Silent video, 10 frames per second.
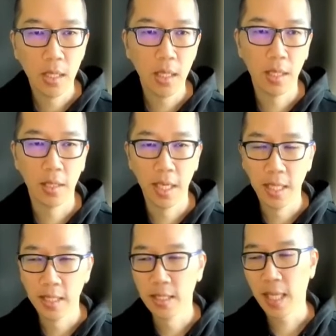
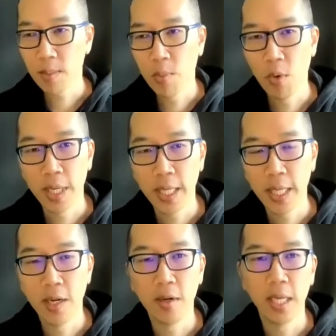The second point
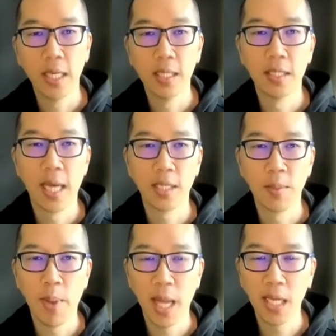here is that
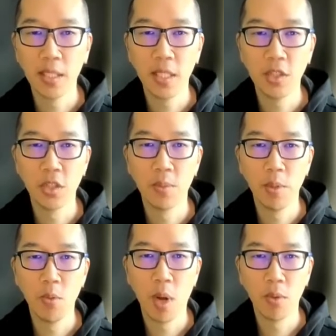dependency should
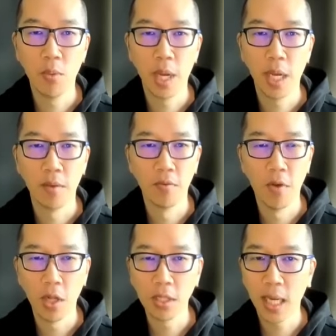be one way.
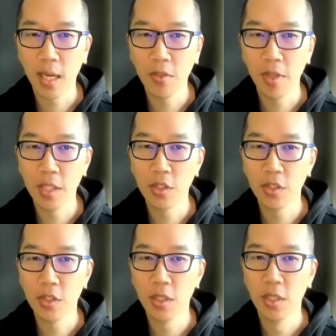Volatile
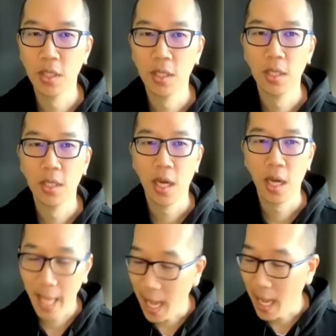things
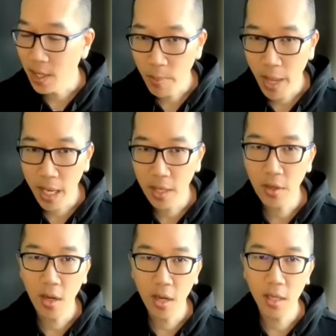can depend
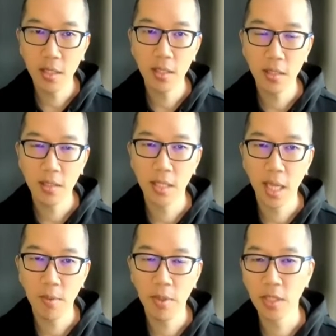on
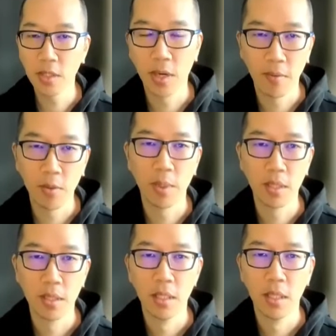stable things. have to,
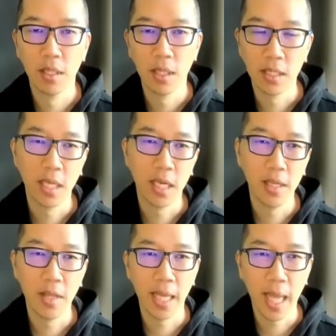but let's
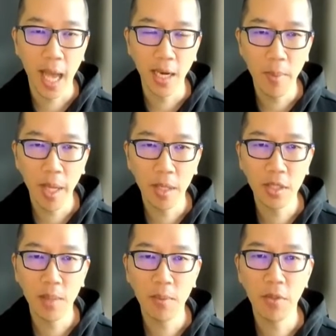say they can depend on
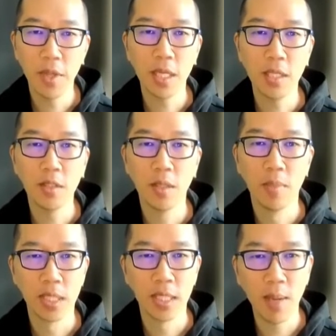stable things,
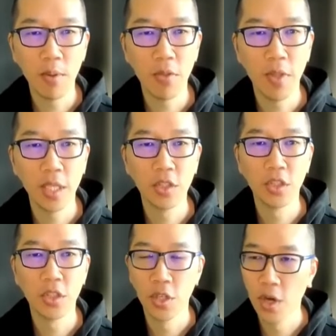but stable things
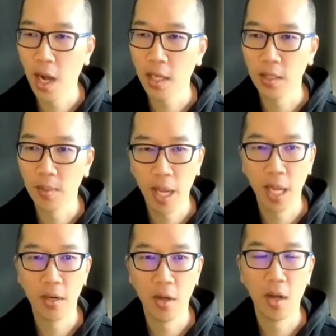should not
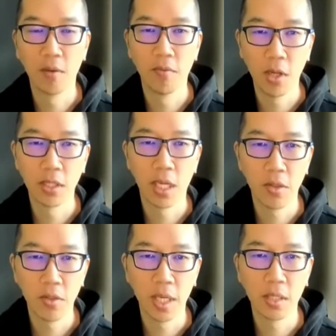depend on
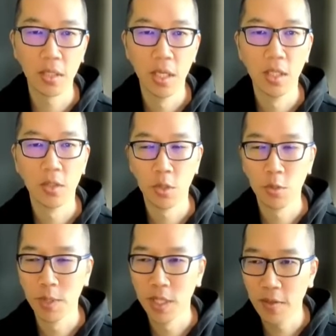volatile things. So
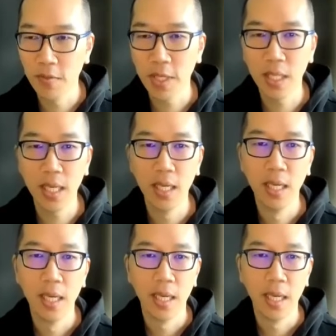specifically,
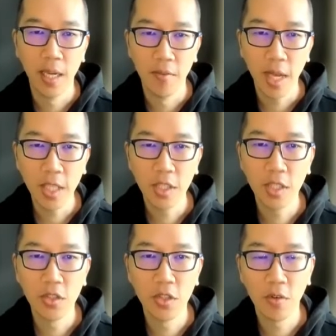
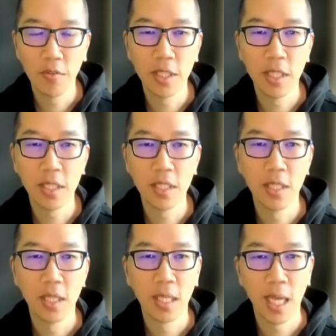innovation services
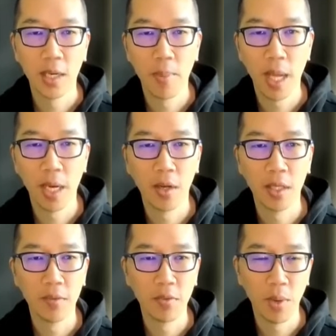can depend
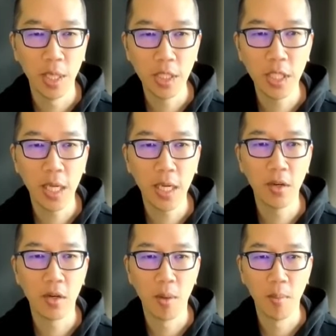on differentiating
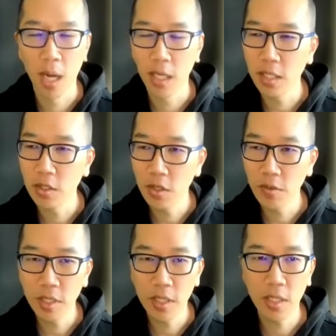or commodity
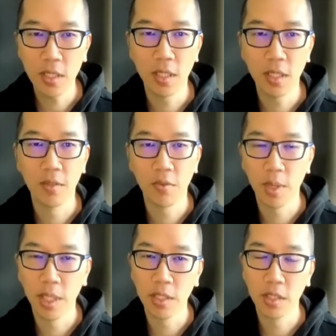services, and
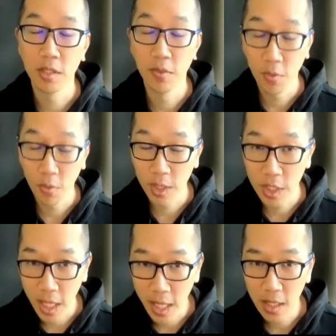
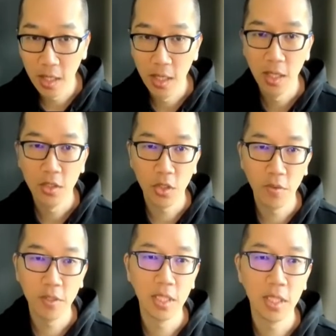differentiating
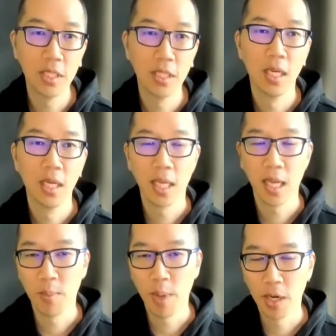services
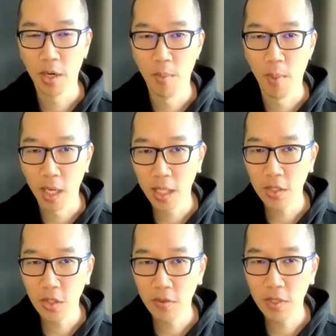can depend on commodity
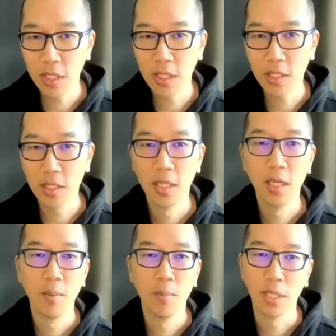services,
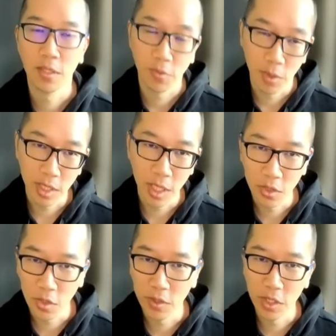but differentiating
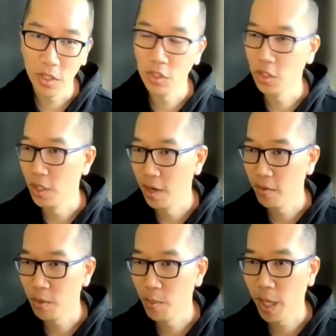services should
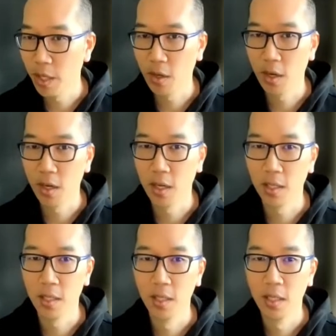never depend
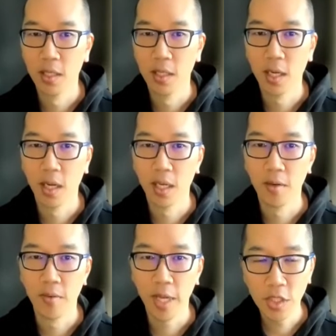on
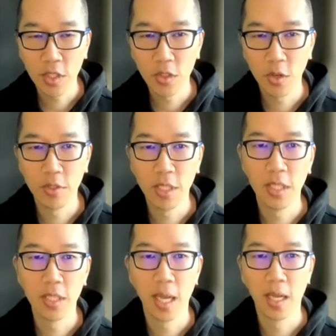innovation
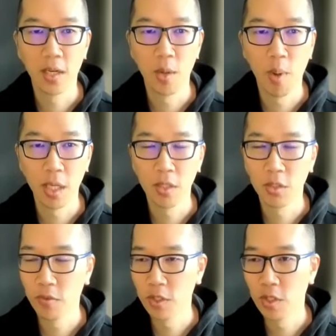services, and commodity
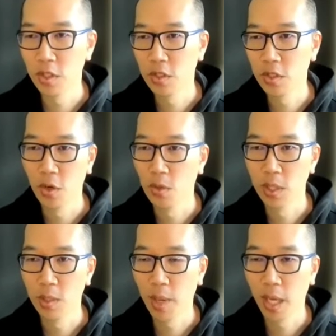services should
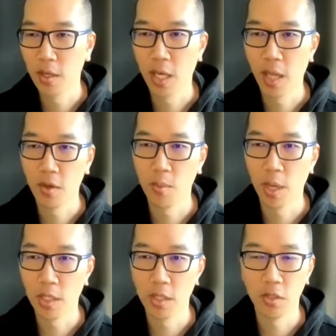only depend on other
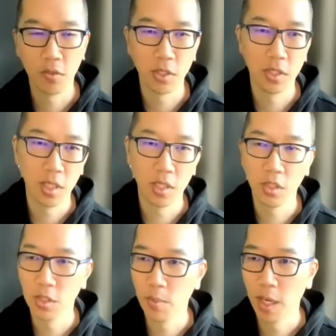commodity services. They
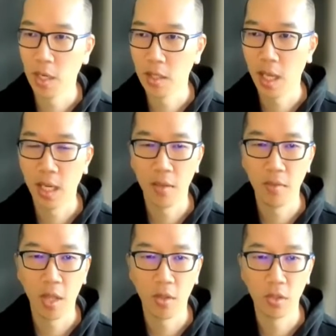shouldn't depend on any of
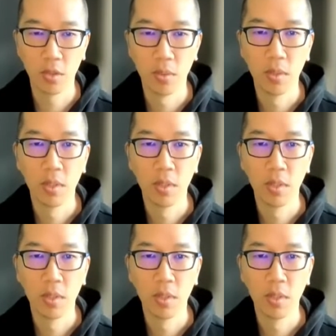the other two.